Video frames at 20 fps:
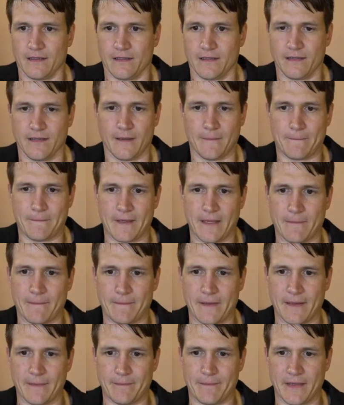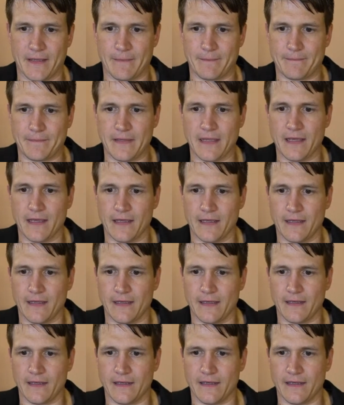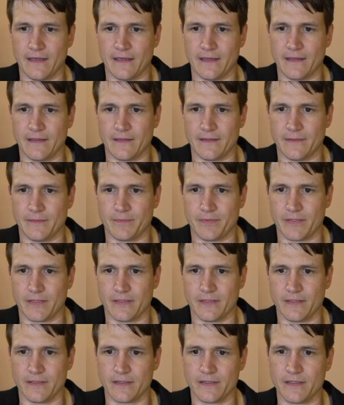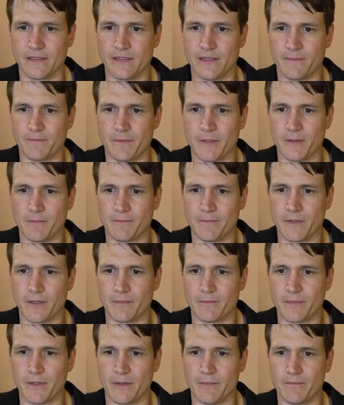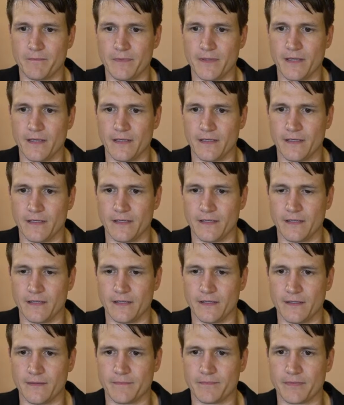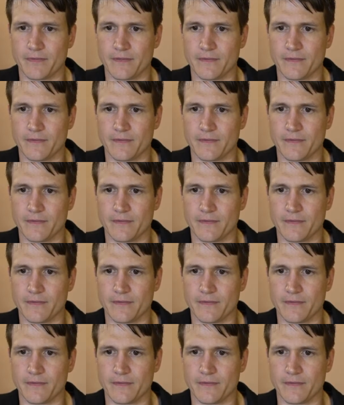Yep, yep, yep, yep, yep. Yep, yep, yep, yep, yep